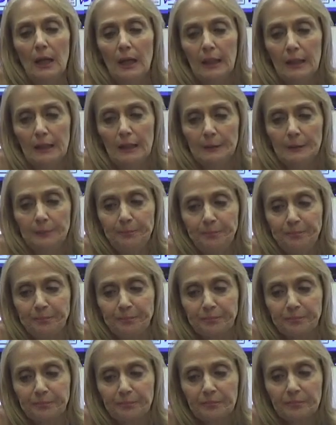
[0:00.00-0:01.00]
Um,
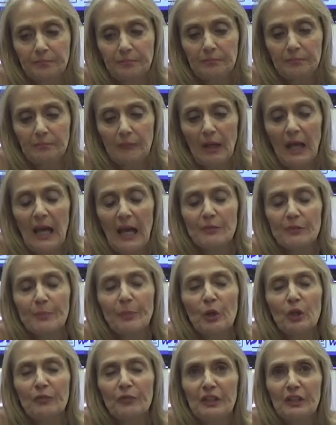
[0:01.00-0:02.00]
I have a
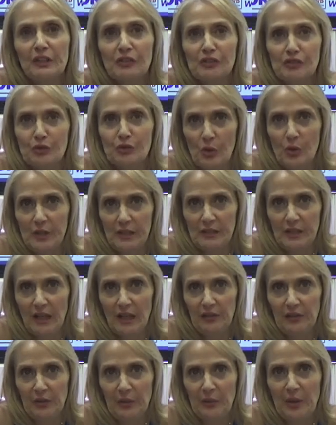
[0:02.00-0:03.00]
perfect story to
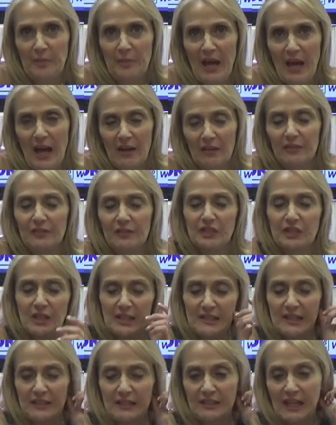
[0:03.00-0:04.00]
tell you about
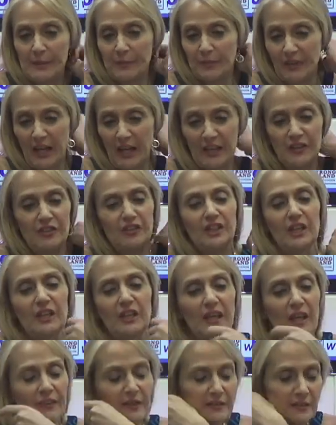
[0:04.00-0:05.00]
this type of
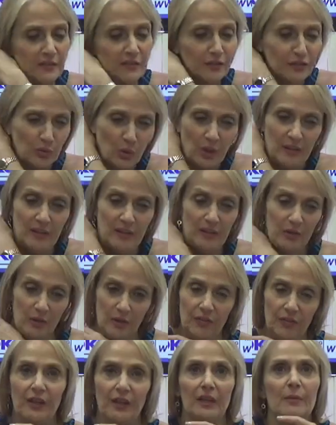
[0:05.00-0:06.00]
energy. And this is a story that you
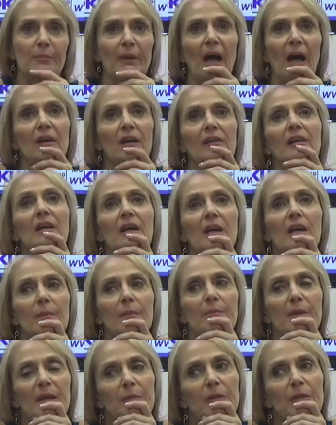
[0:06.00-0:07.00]
can think about
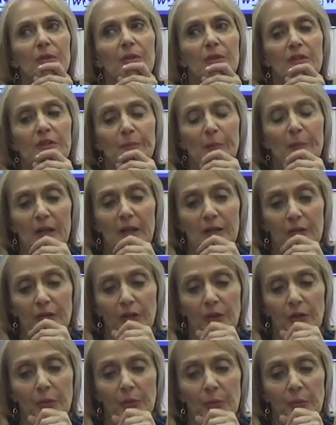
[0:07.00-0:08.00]
maybe to inspire
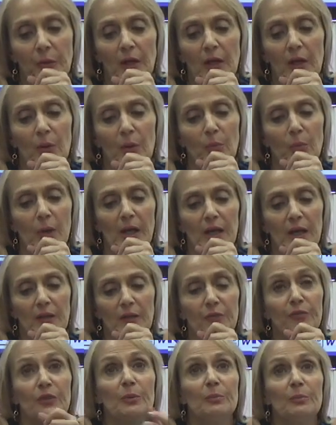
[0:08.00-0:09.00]
you when
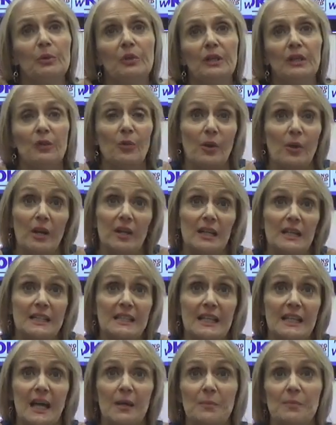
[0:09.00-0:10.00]
the full moon in
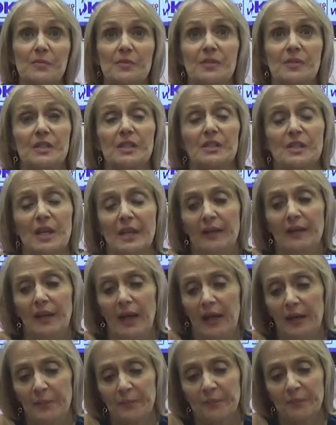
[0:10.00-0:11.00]
Aquarius comes this
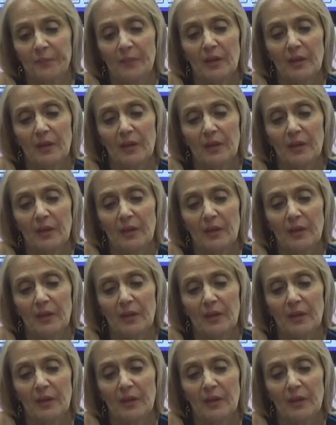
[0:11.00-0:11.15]
Sunday.